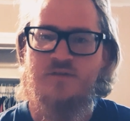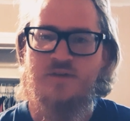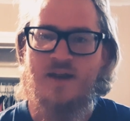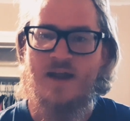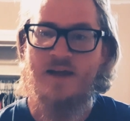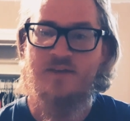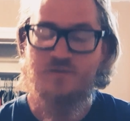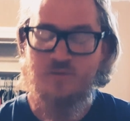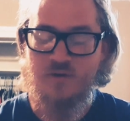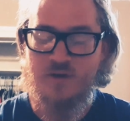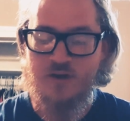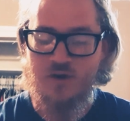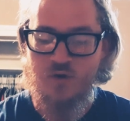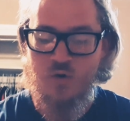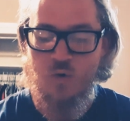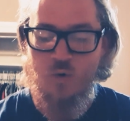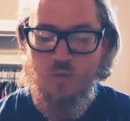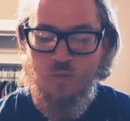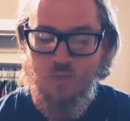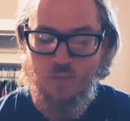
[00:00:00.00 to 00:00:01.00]
It has a really
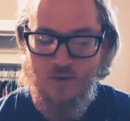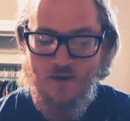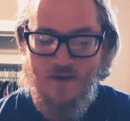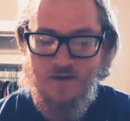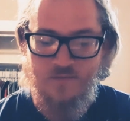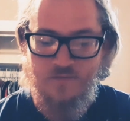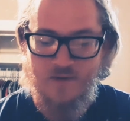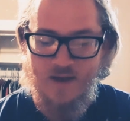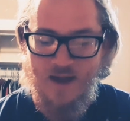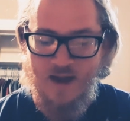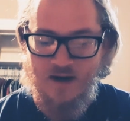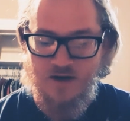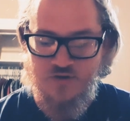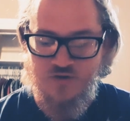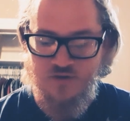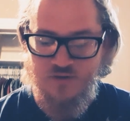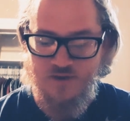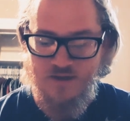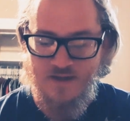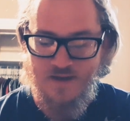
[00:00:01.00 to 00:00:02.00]
cool riff,
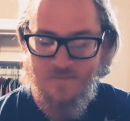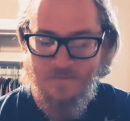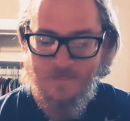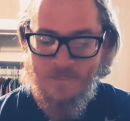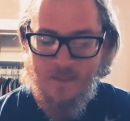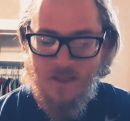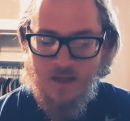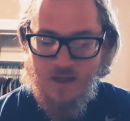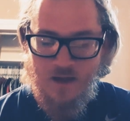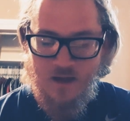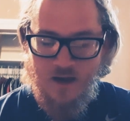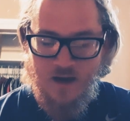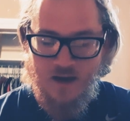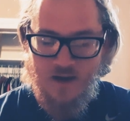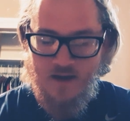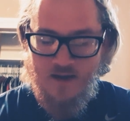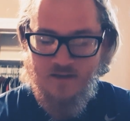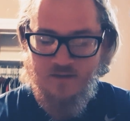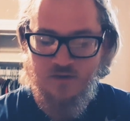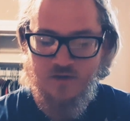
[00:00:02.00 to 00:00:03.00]
actually.
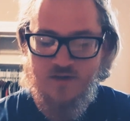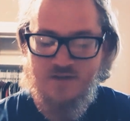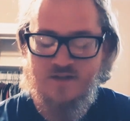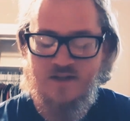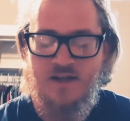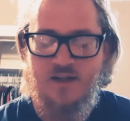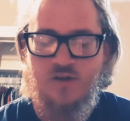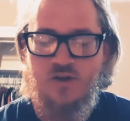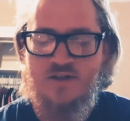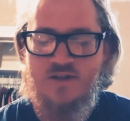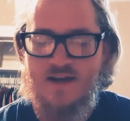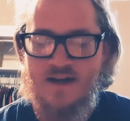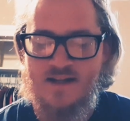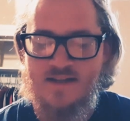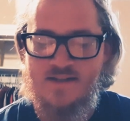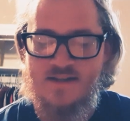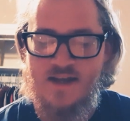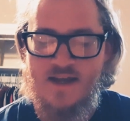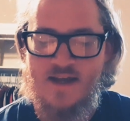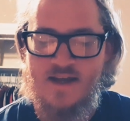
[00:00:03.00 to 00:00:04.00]
It looks like
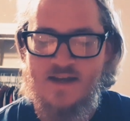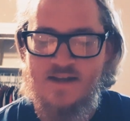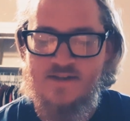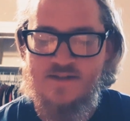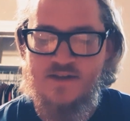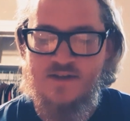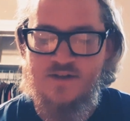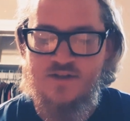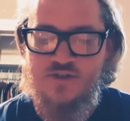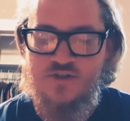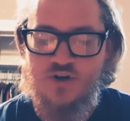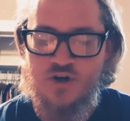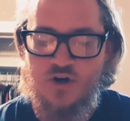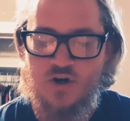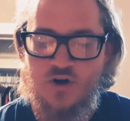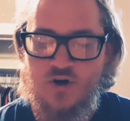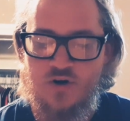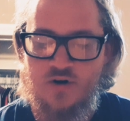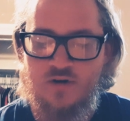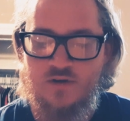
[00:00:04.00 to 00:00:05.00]
it says
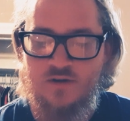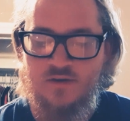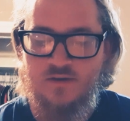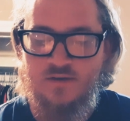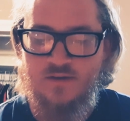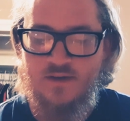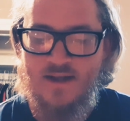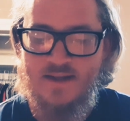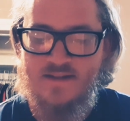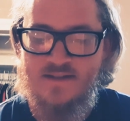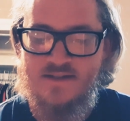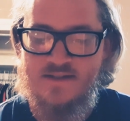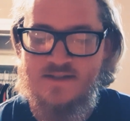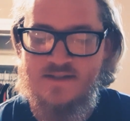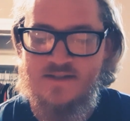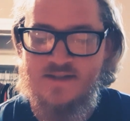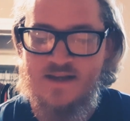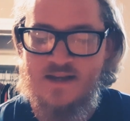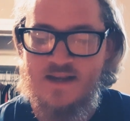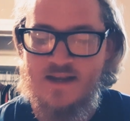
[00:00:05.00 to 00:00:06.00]
Der
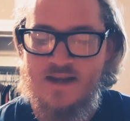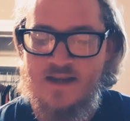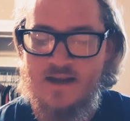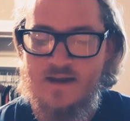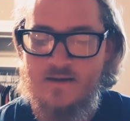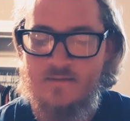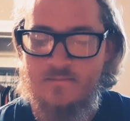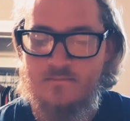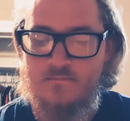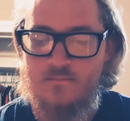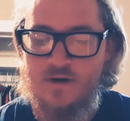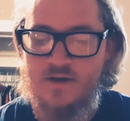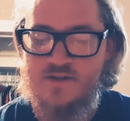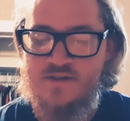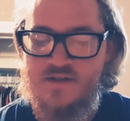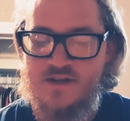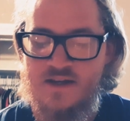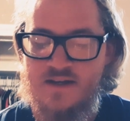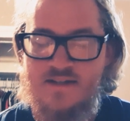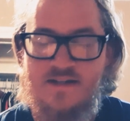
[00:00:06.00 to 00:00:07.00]
Letzi
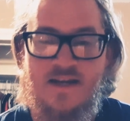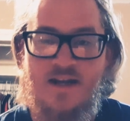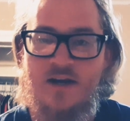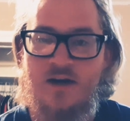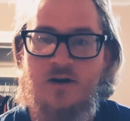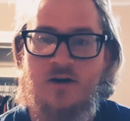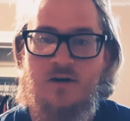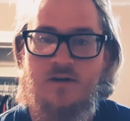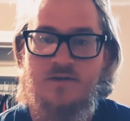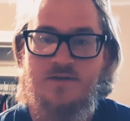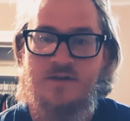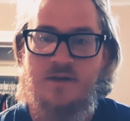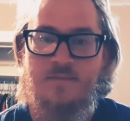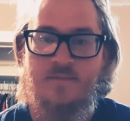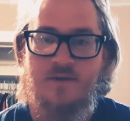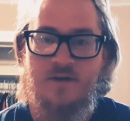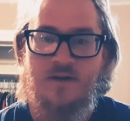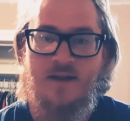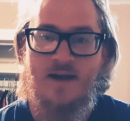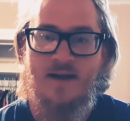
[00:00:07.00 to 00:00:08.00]
Musketeer,
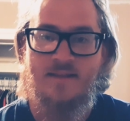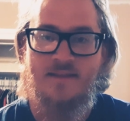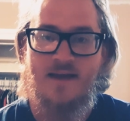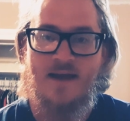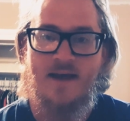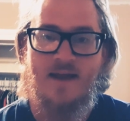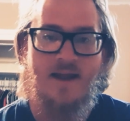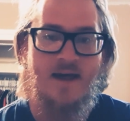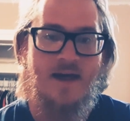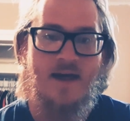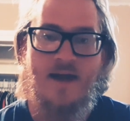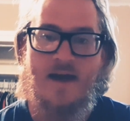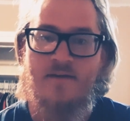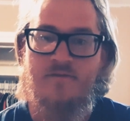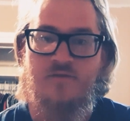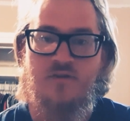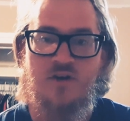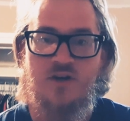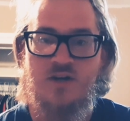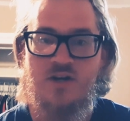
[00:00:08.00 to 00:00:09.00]
something like that. I
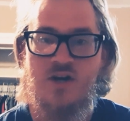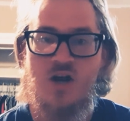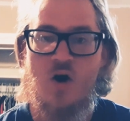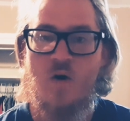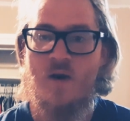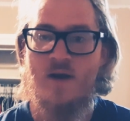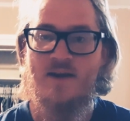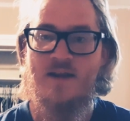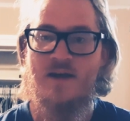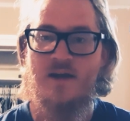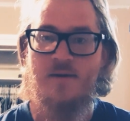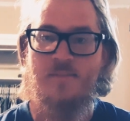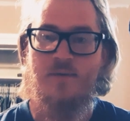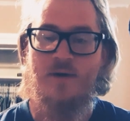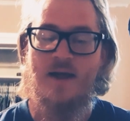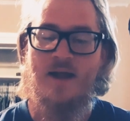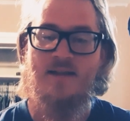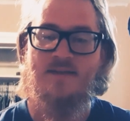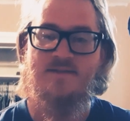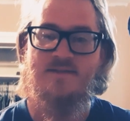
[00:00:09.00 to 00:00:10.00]
have no idea how to
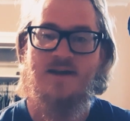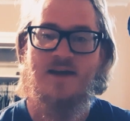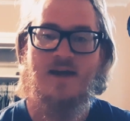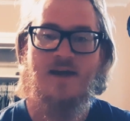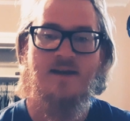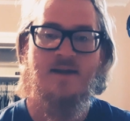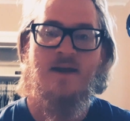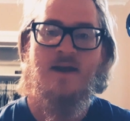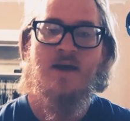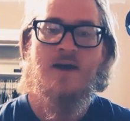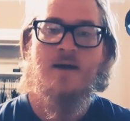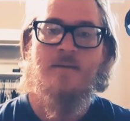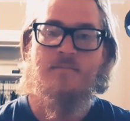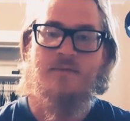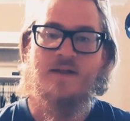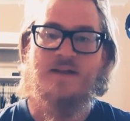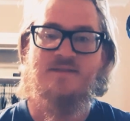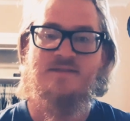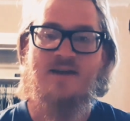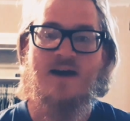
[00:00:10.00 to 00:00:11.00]
pronounce that,
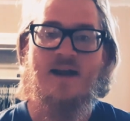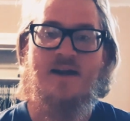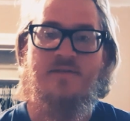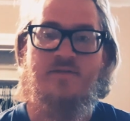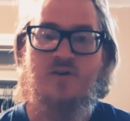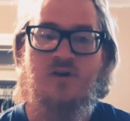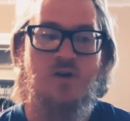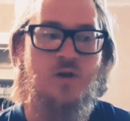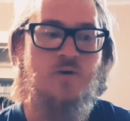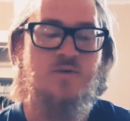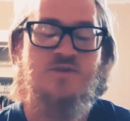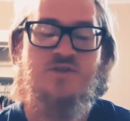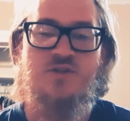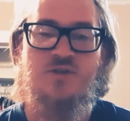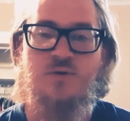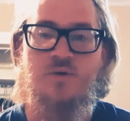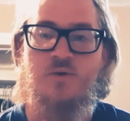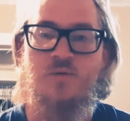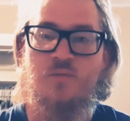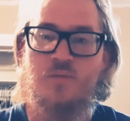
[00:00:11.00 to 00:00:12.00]
but that's kind of close
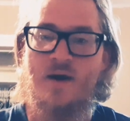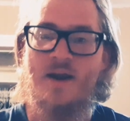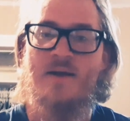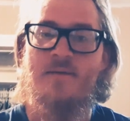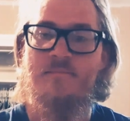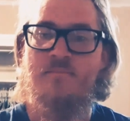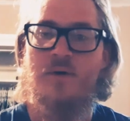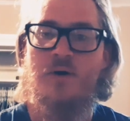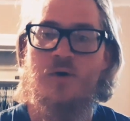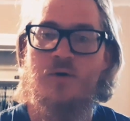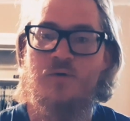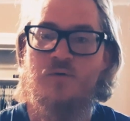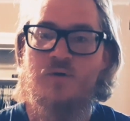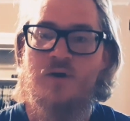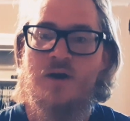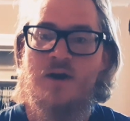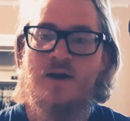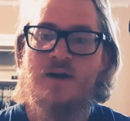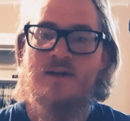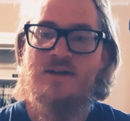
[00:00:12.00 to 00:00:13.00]
to a rainbow
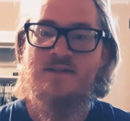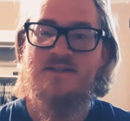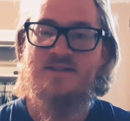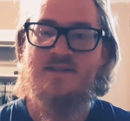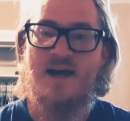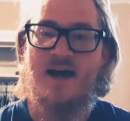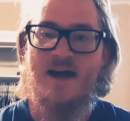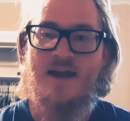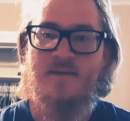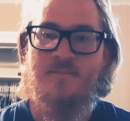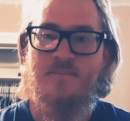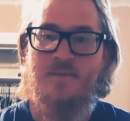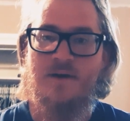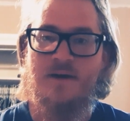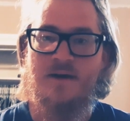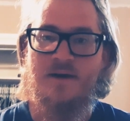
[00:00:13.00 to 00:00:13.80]
type